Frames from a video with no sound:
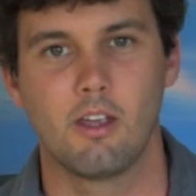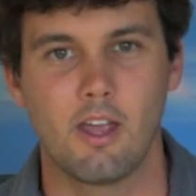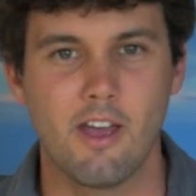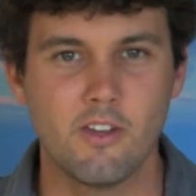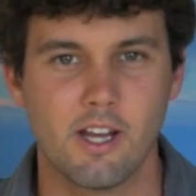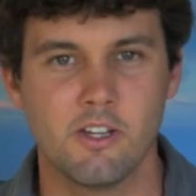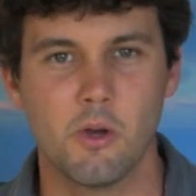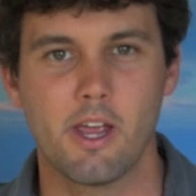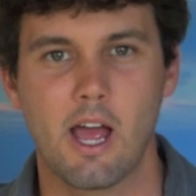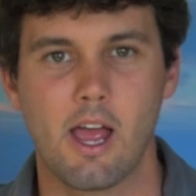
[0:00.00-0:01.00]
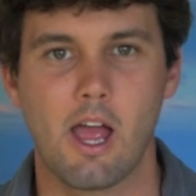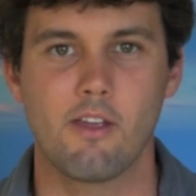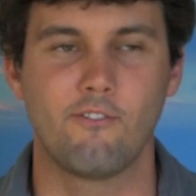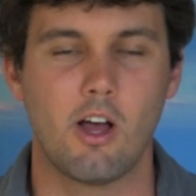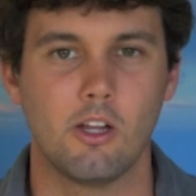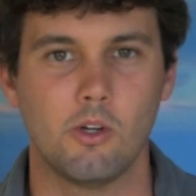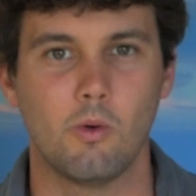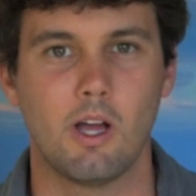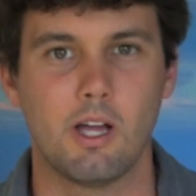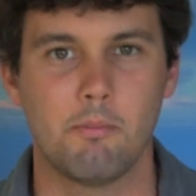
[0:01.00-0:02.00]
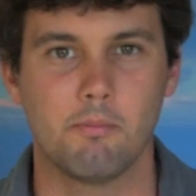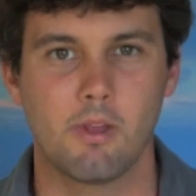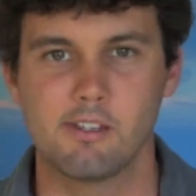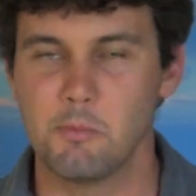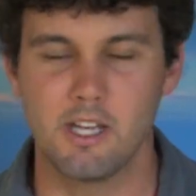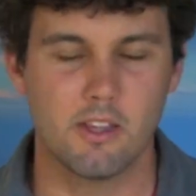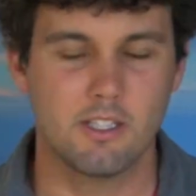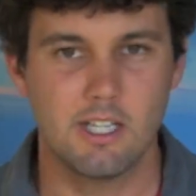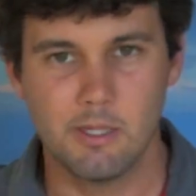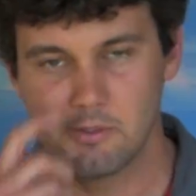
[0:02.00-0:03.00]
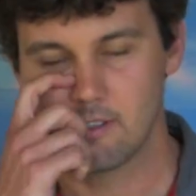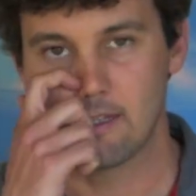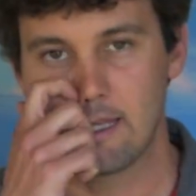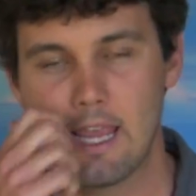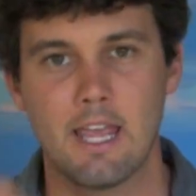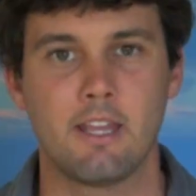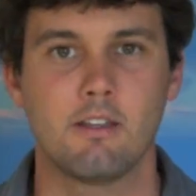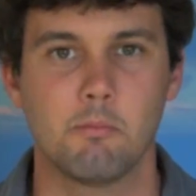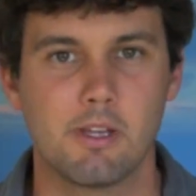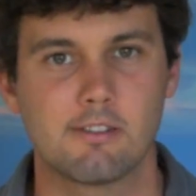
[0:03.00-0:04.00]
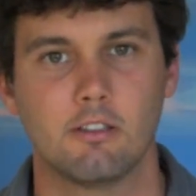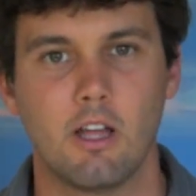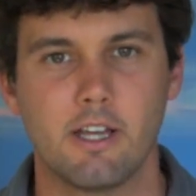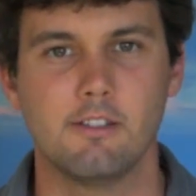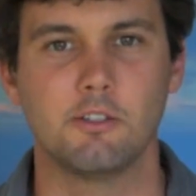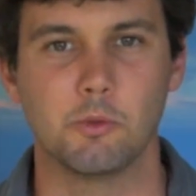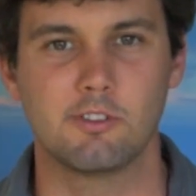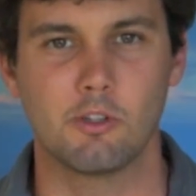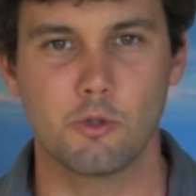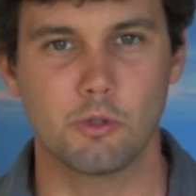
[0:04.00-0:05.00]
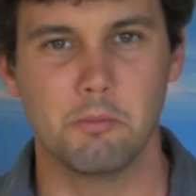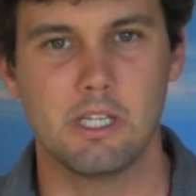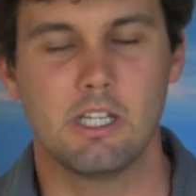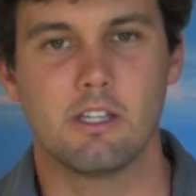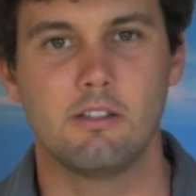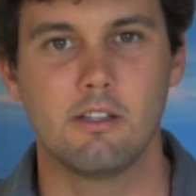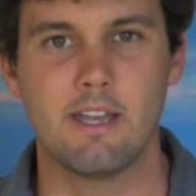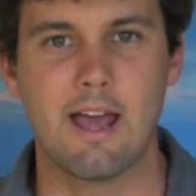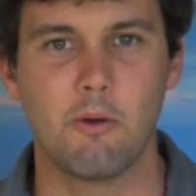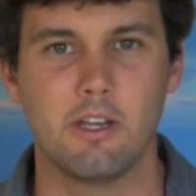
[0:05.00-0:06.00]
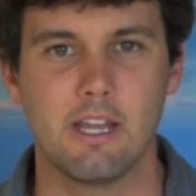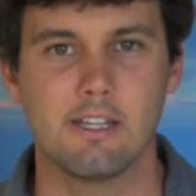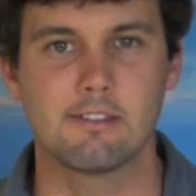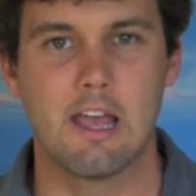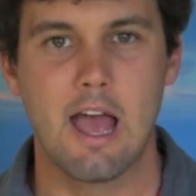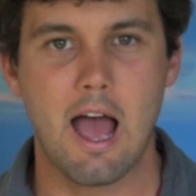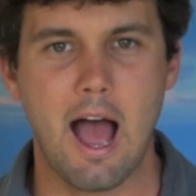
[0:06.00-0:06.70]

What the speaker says: Evan, I know I follow as many of the teams as I can. It makes it a lot easier with social media nowadays.